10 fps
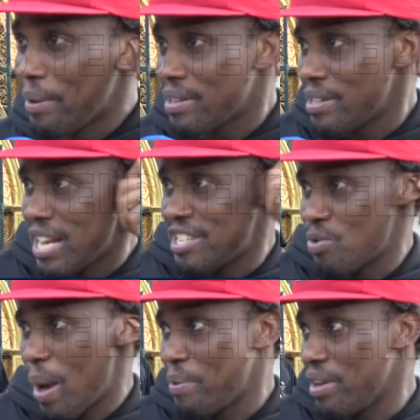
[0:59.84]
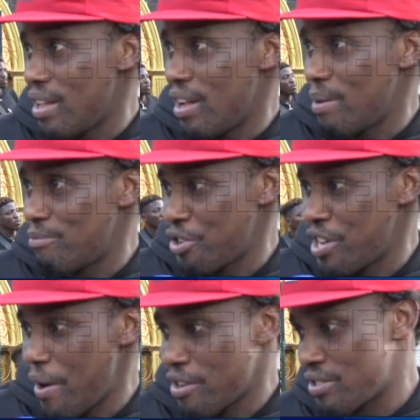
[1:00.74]
mean, that is why being um, video
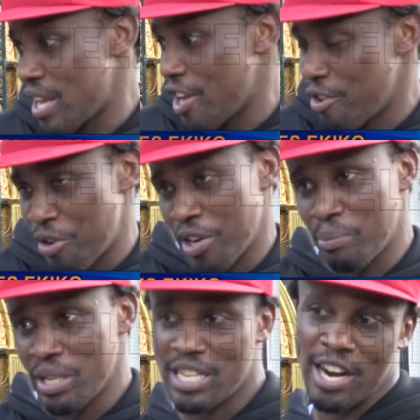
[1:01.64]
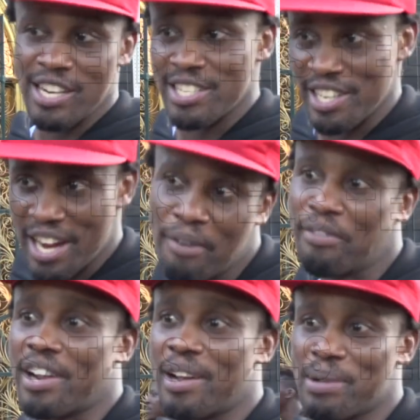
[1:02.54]
directors are incredibly talented in
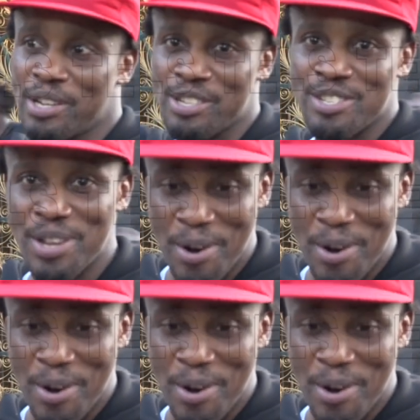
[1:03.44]
Africa, because